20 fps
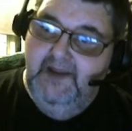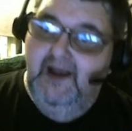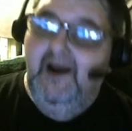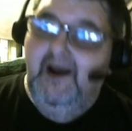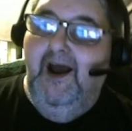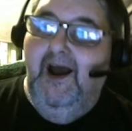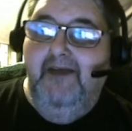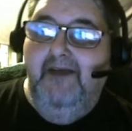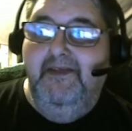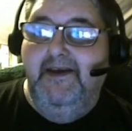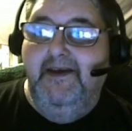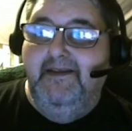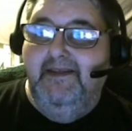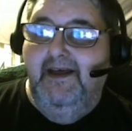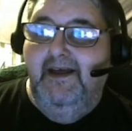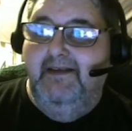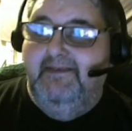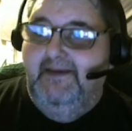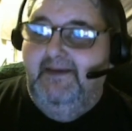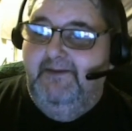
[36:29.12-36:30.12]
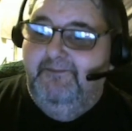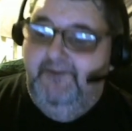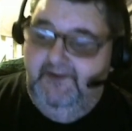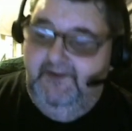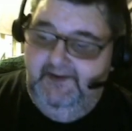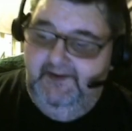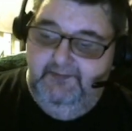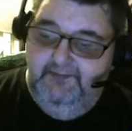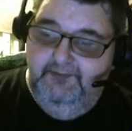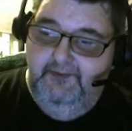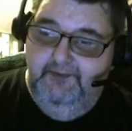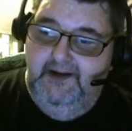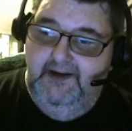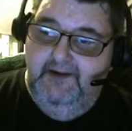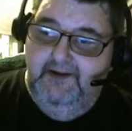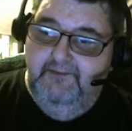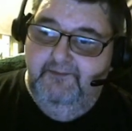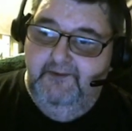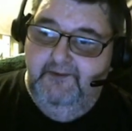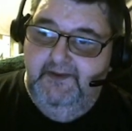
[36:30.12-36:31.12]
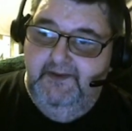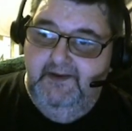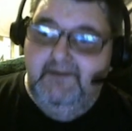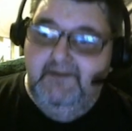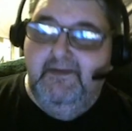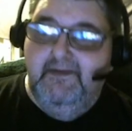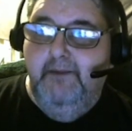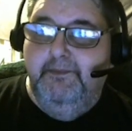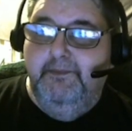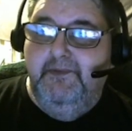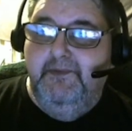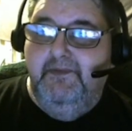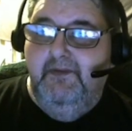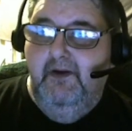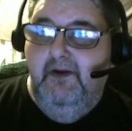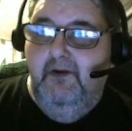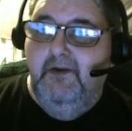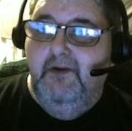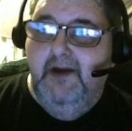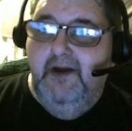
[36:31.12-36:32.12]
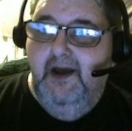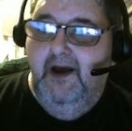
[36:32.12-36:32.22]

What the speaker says: I think that's it for this week, for this episode.